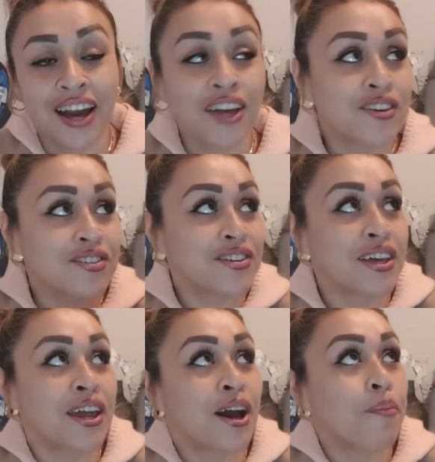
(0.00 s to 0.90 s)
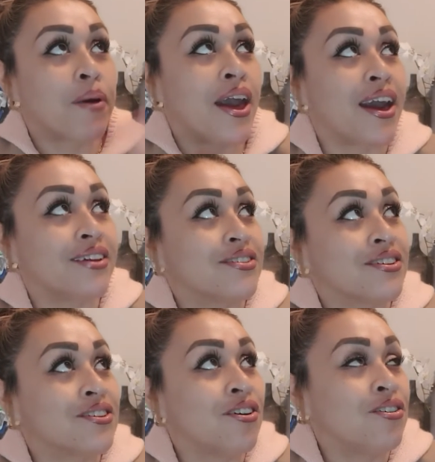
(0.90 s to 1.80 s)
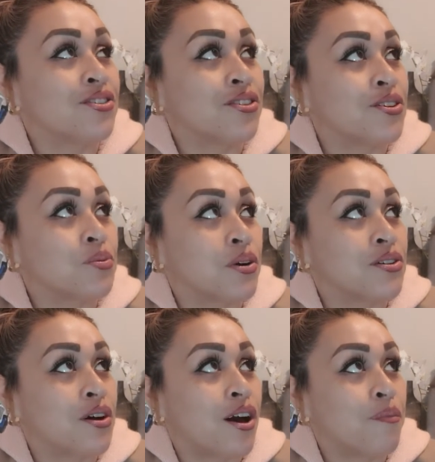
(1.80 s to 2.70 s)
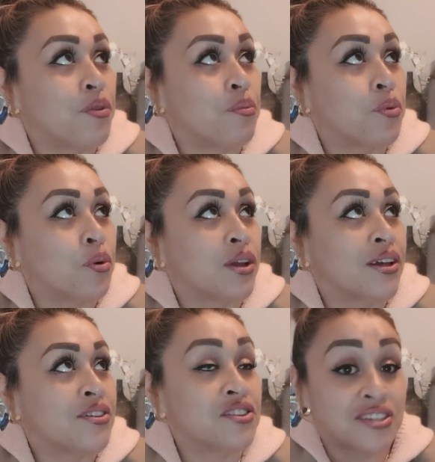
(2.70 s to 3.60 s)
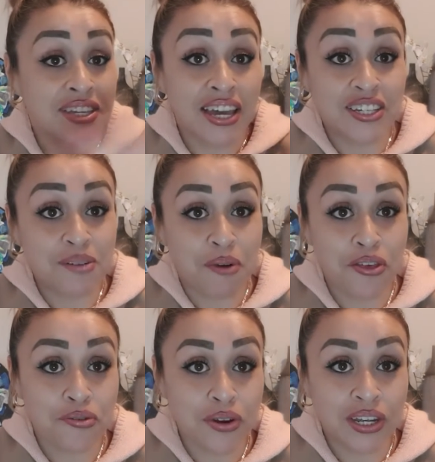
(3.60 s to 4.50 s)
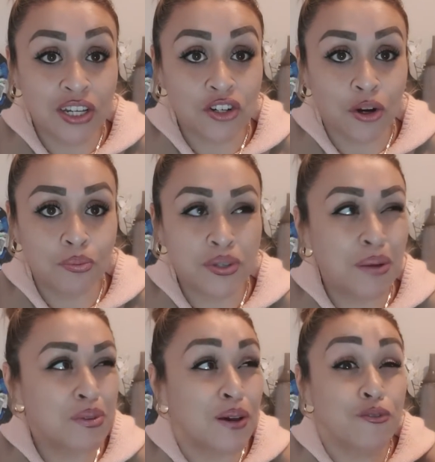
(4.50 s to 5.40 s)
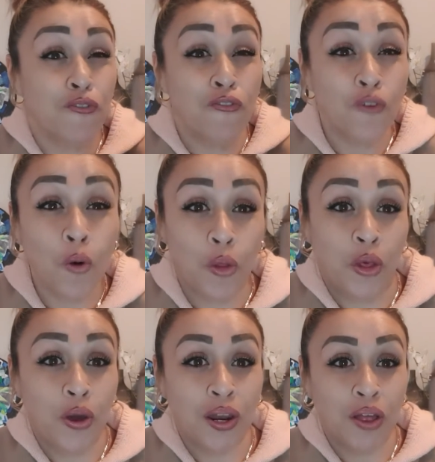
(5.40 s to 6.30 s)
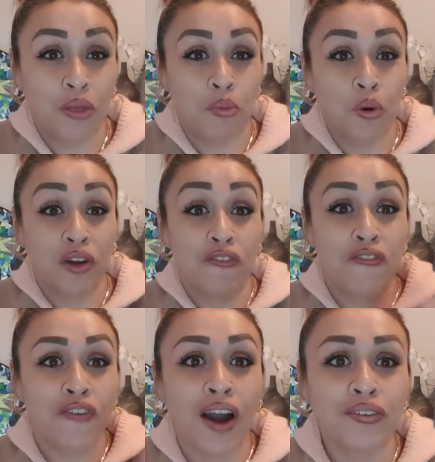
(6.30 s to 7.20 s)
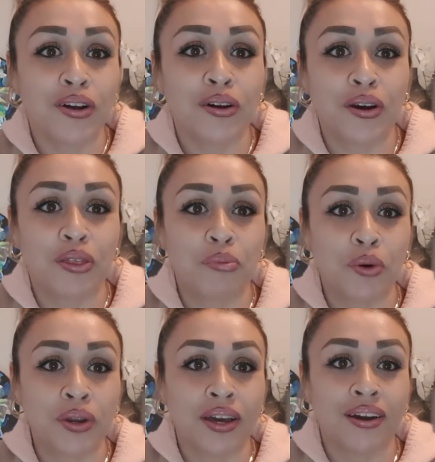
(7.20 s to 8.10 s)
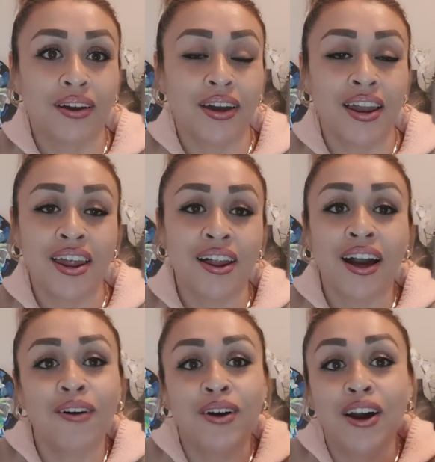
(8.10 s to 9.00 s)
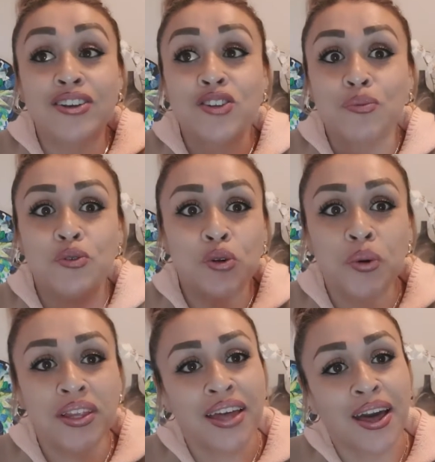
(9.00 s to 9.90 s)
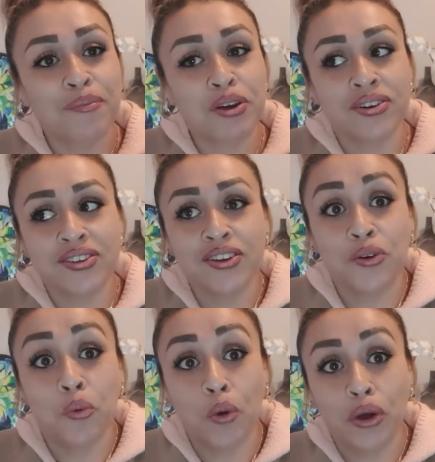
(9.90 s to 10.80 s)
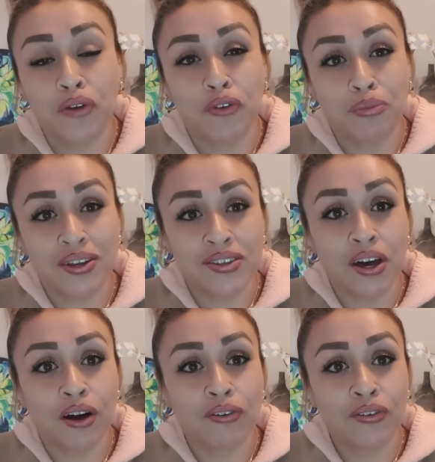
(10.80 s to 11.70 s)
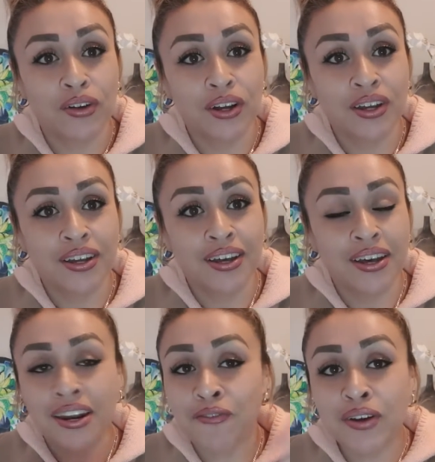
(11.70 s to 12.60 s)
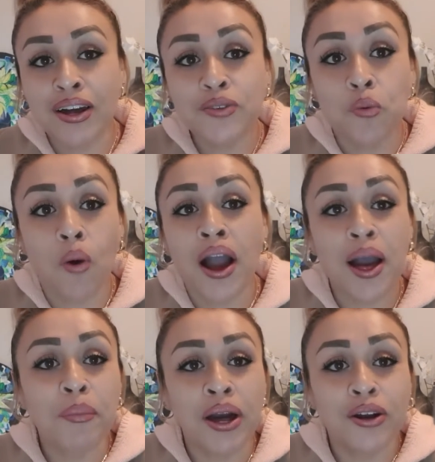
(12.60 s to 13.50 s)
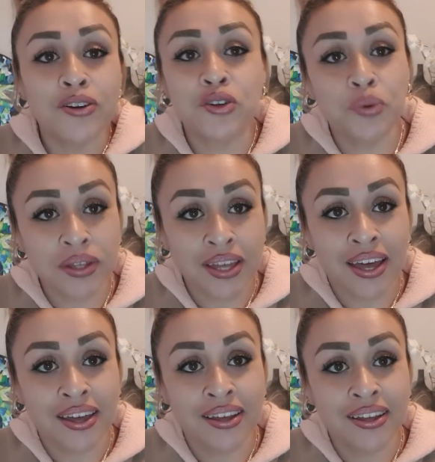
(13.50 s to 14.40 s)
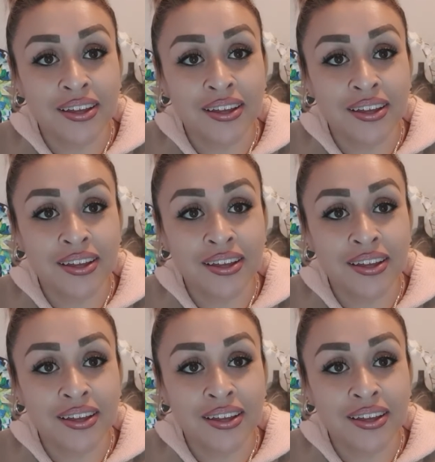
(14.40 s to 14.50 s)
I used to get up at God knows what time in the morning just to get to my 3D job. Sometimes 4.30 in the morning, 5 o'clock in the morning. And I, I stopped doing that because I started working for myself. And I realized, why am I not doing that?